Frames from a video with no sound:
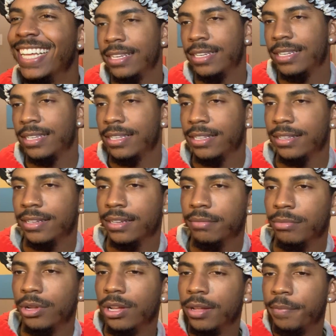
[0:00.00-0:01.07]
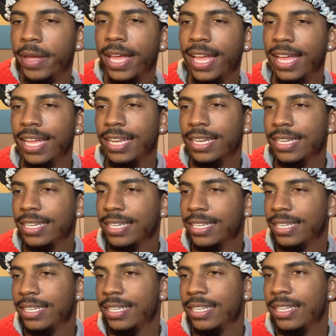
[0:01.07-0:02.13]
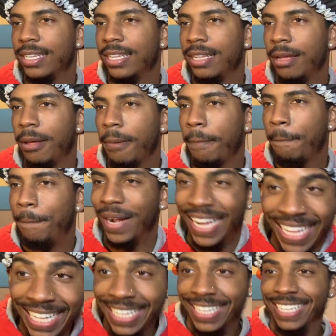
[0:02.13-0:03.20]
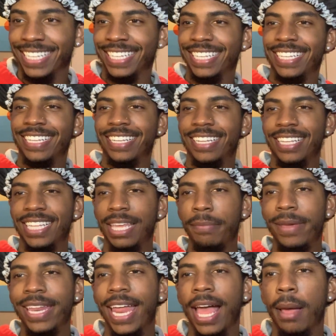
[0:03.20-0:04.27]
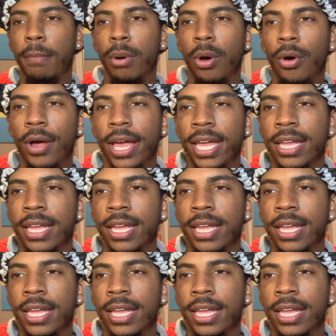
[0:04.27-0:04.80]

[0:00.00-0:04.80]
Getting it to go. Come on, man. And then the block. Bang. Give me that, boy.